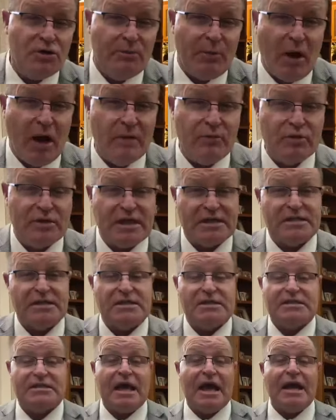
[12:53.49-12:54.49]
The Bible
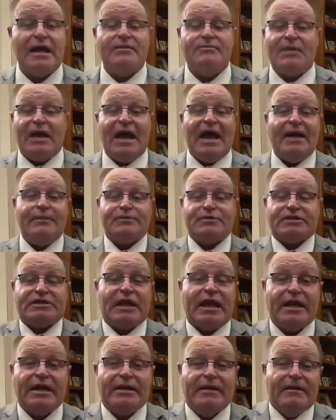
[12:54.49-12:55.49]
doesn't say. Perhaps
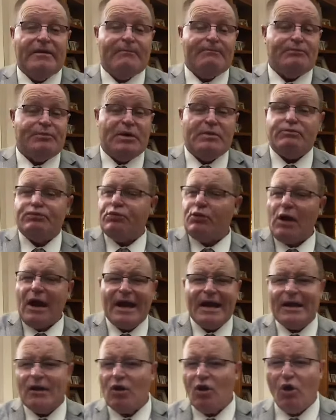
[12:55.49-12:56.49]
they've been
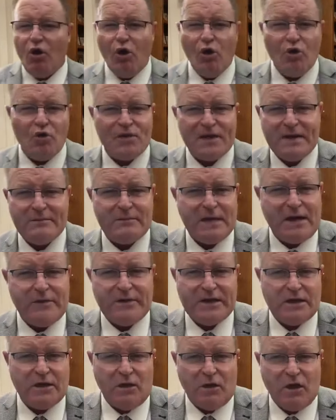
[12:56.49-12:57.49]
praying all their
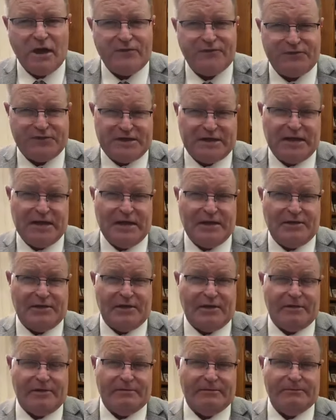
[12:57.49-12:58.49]
married life
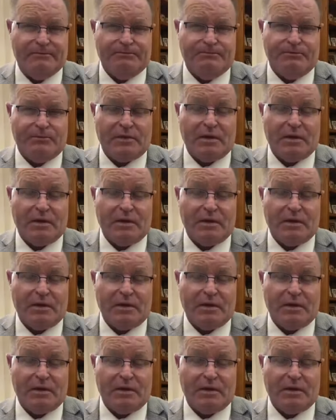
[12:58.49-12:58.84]
together.